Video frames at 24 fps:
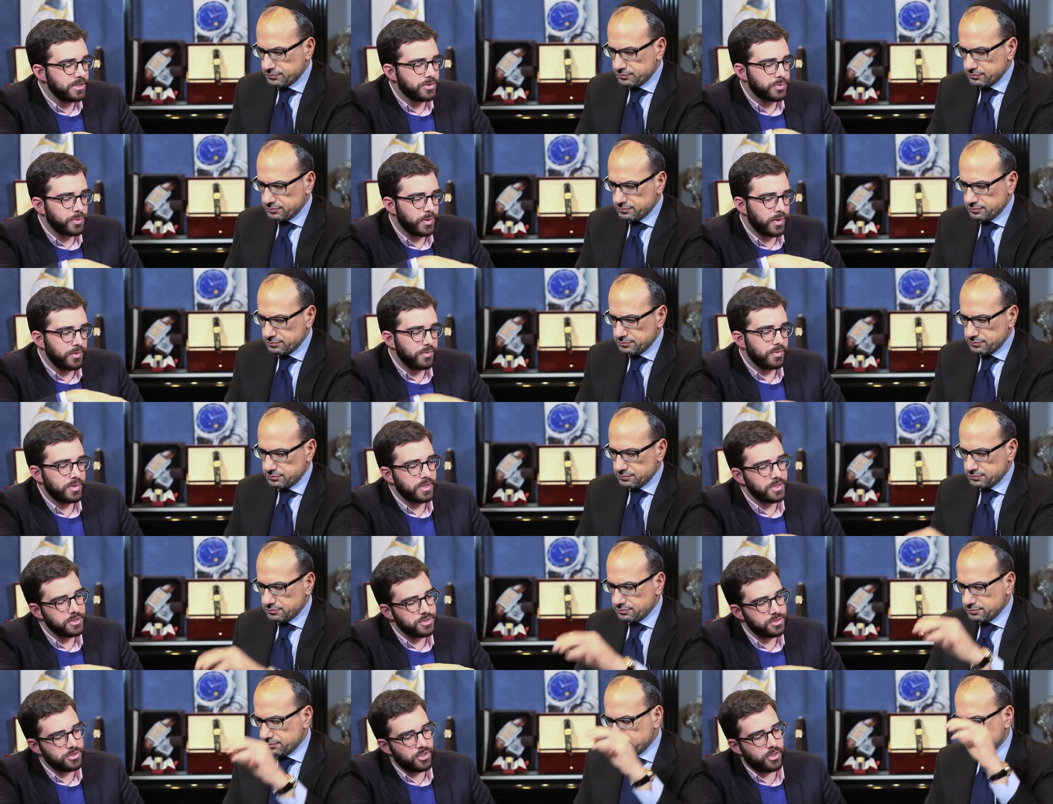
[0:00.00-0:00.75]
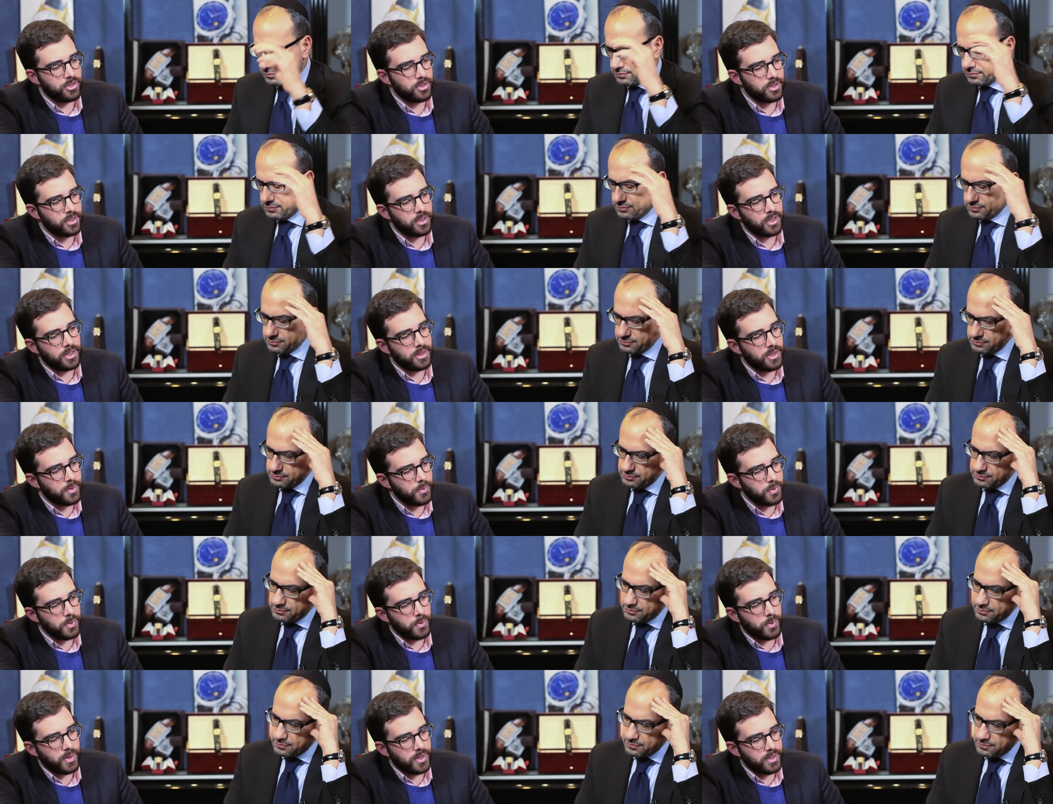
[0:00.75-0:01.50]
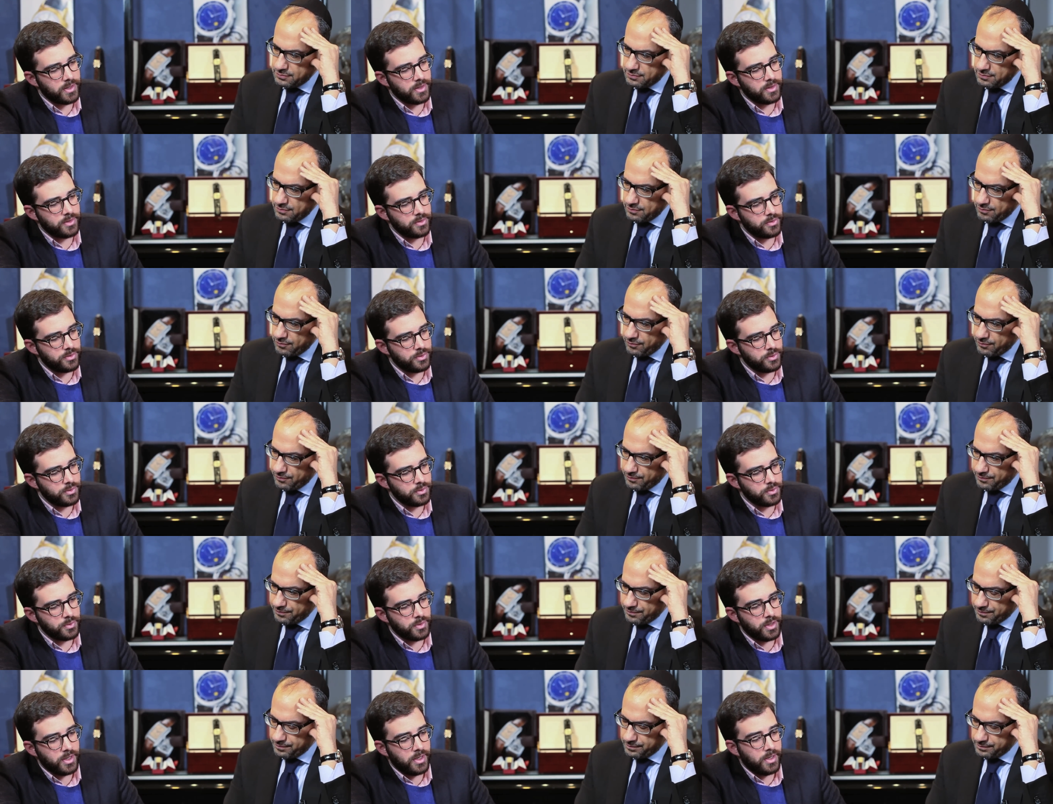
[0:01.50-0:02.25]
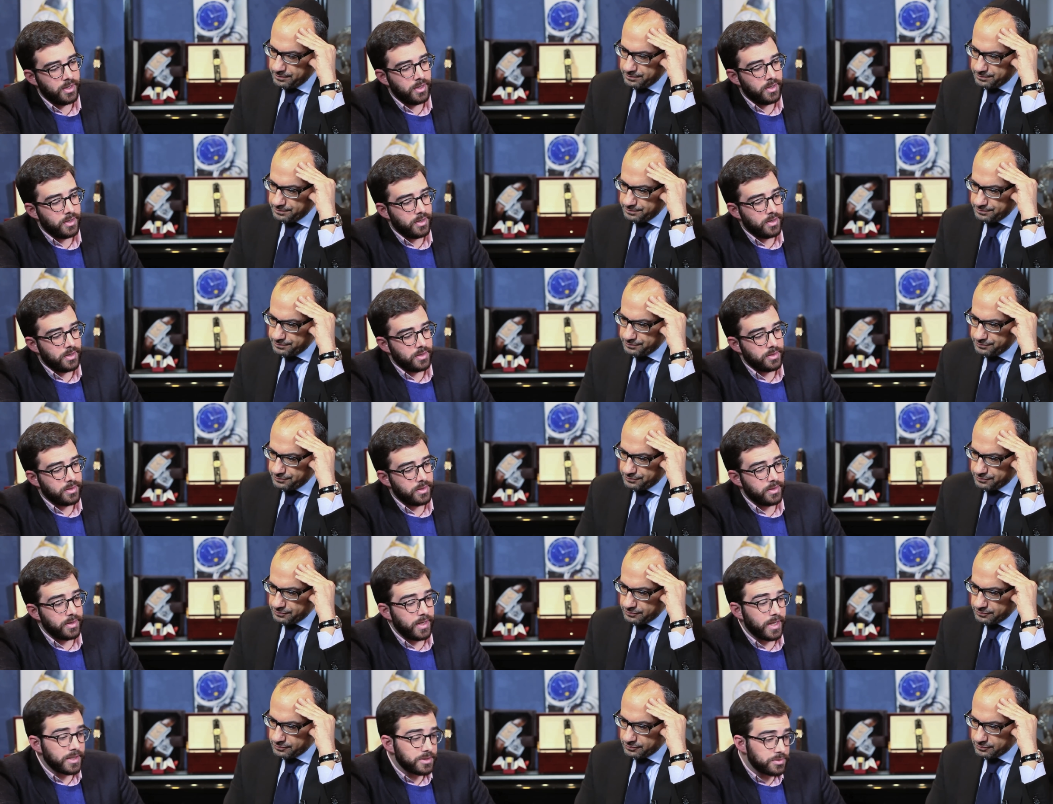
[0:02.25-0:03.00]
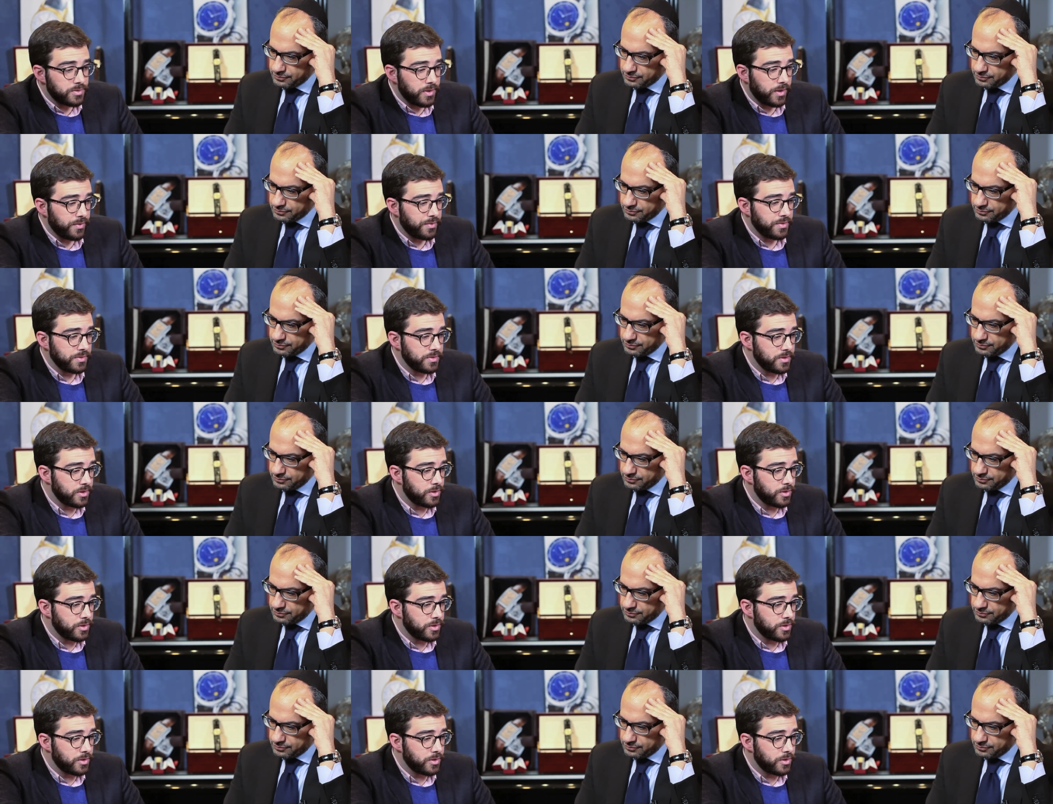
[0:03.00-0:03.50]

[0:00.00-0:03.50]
Speaker 1: is where everything started, and then we went into the next reference, the